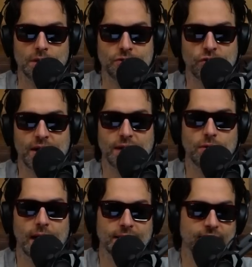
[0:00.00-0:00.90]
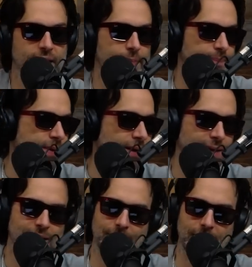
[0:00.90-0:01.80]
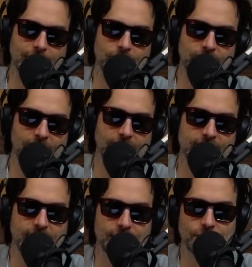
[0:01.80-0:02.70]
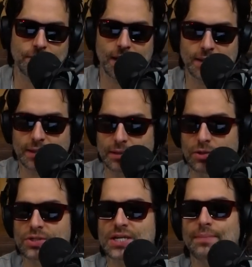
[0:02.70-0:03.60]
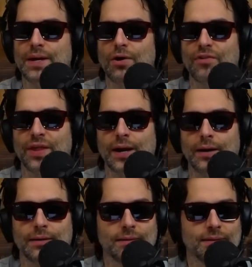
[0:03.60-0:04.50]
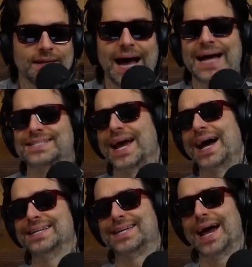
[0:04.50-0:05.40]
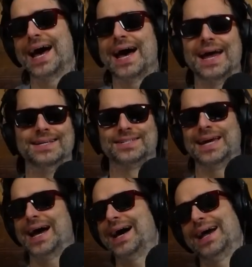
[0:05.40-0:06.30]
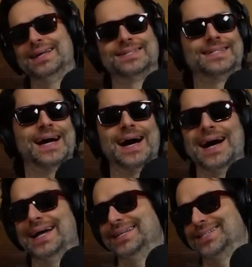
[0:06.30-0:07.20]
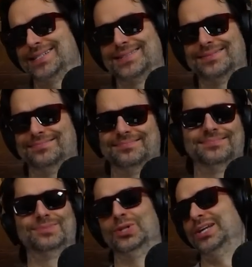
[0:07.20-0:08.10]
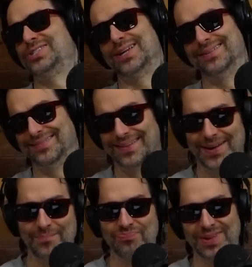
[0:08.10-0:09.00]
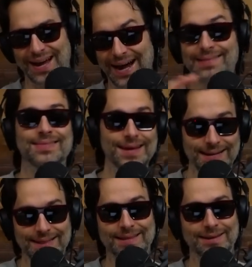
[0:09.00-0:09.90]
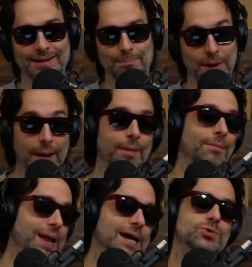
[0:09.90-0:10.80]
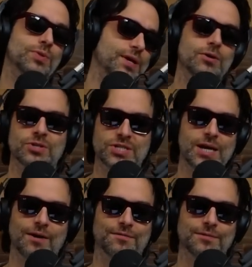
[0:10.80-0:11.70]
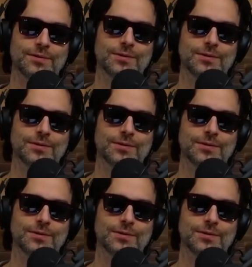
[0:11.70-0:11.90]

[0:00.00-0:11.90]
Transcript: so, yeah, Uganda, get it. Come on, dude. Get it together, Uganda. Dude, send me over there. Guys, guys, guys, guys, guys. Listen, I think the problem lies within yourself.